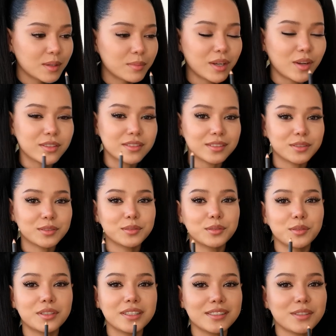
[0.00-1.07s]
but also
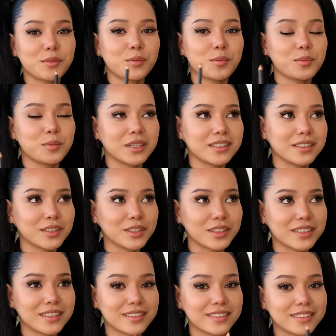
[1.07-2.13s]
who doesn't want to
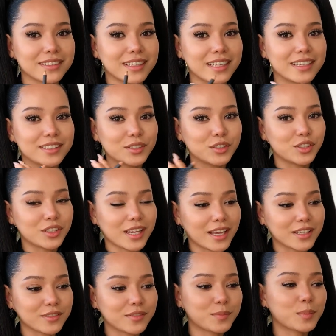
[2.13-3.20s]
look like she
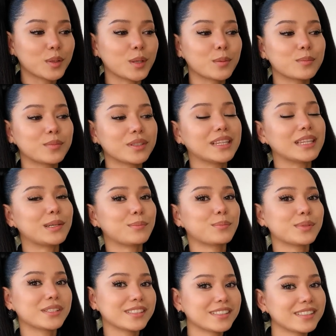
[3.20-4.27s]
has plump
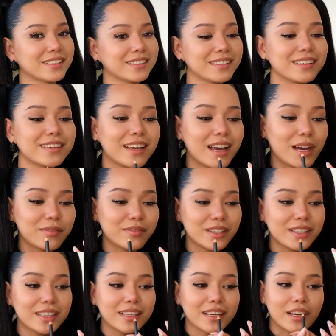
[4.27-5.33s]
lips? I feel
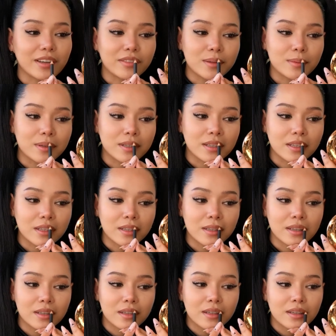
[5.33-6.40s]
like everybody
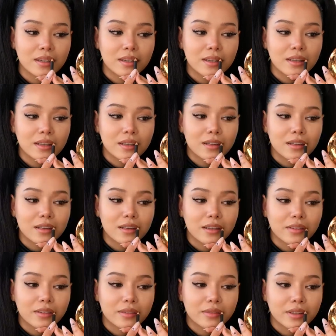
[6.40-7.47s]

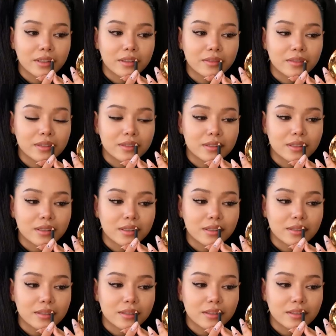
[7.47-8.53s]
wants
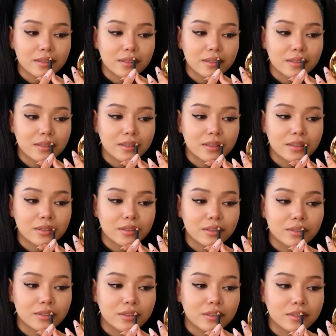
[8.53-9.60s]
like an
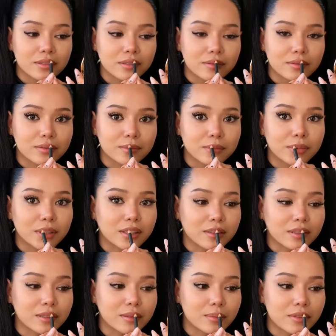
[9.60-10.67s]
illusion of bigger
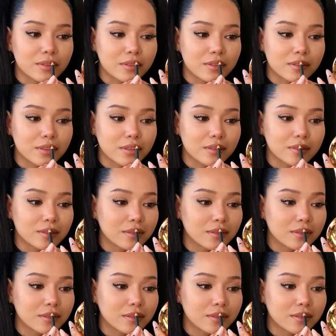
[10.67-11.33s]
lips, so.